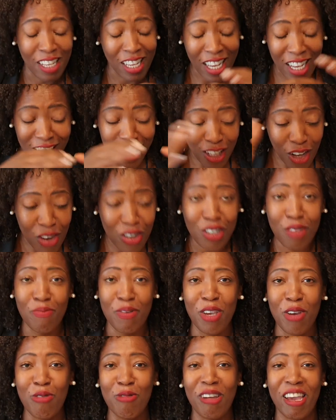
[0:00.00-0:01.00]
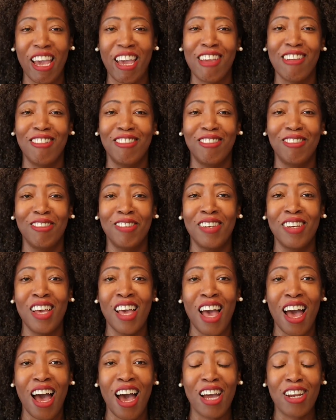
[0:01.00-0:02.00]
It's going to be okay.
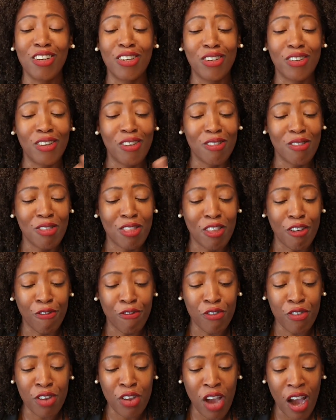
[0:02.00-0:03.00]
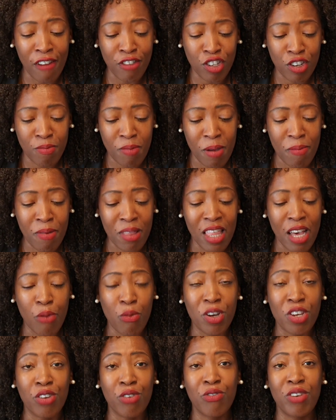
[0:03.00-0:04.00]
And you have to remember that
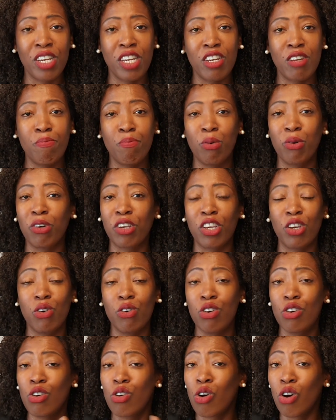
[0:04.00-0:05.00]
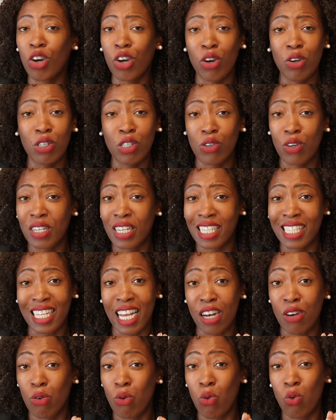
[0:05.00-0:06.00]
when you're reading a book, you're not going to
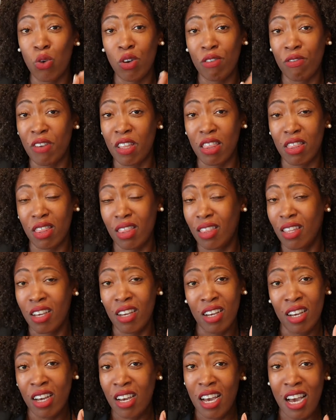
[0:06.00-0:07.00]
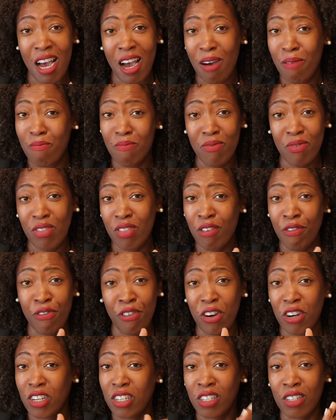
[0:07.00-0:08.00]
understand all of it the
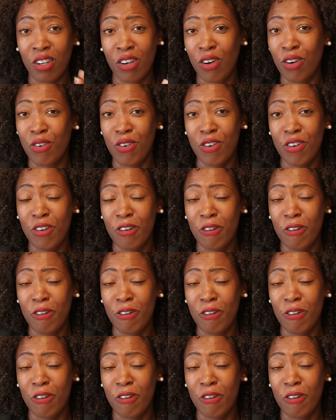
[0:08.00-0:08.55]
first go.